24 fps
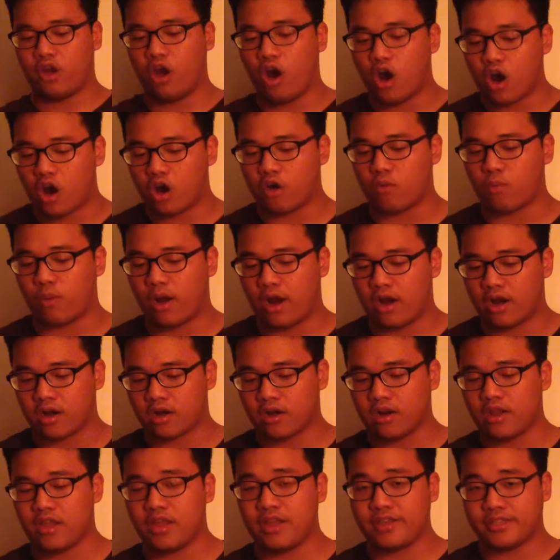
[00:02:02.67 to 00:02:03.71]
hardware
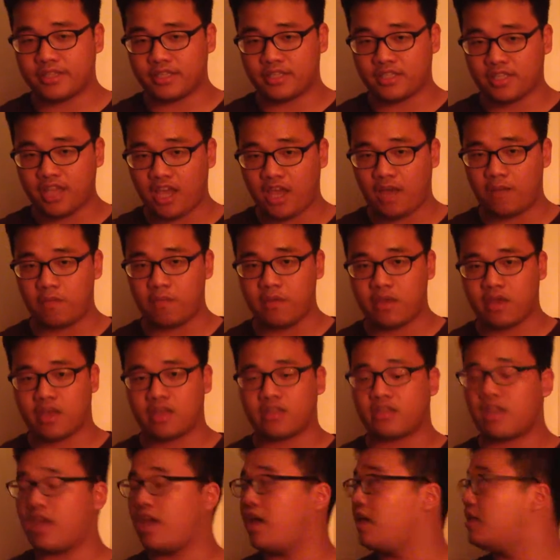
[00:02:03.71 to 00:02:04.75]
is the same. It
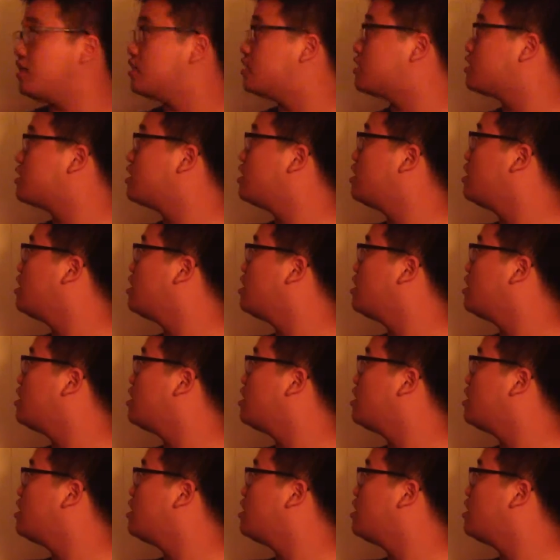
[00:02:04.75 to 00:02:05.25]
contains